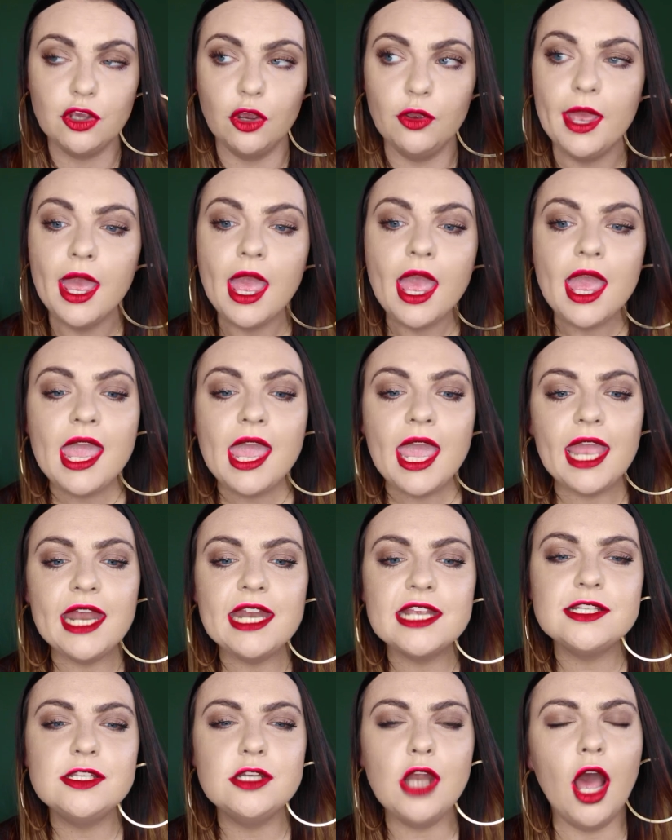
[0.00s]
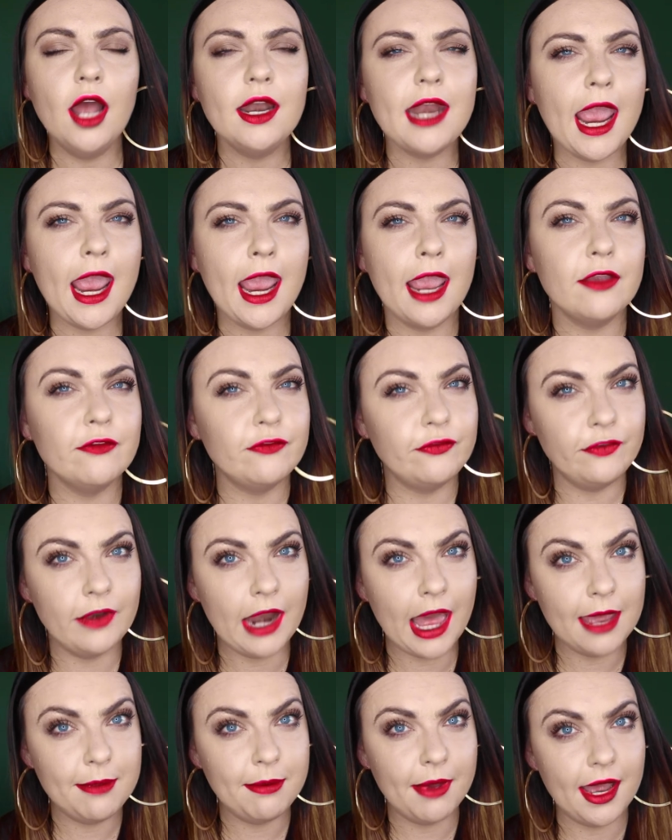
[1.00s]
So it is not a
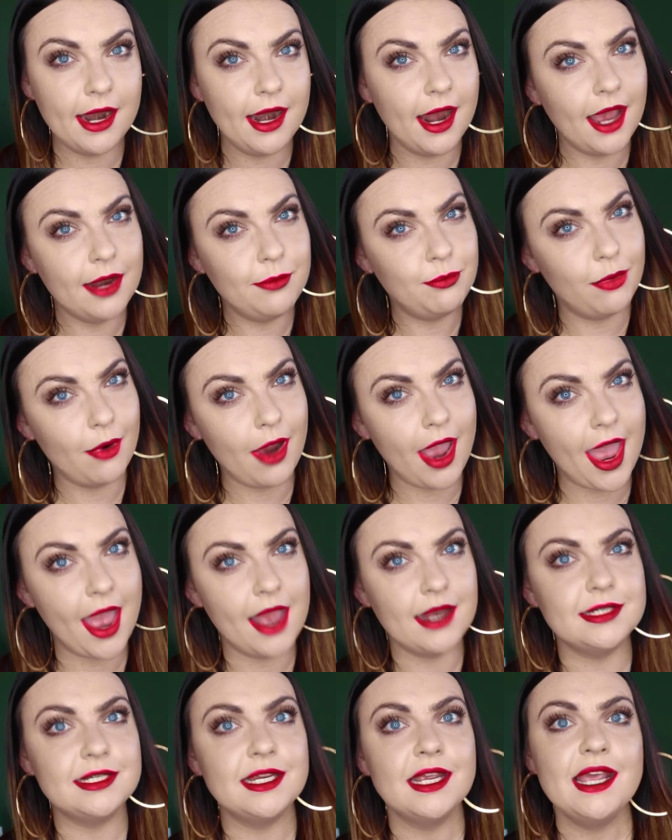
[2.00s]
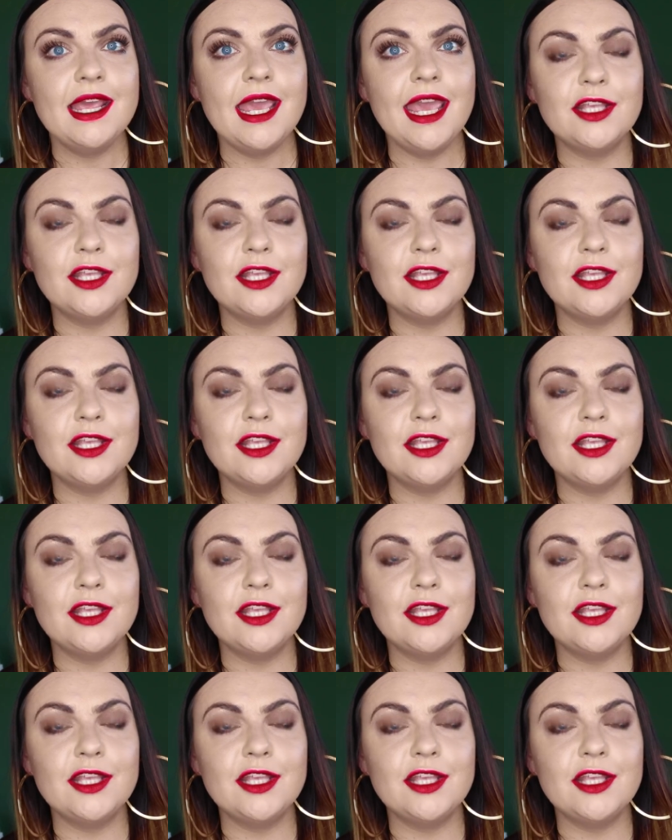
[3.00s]
fly by night brand.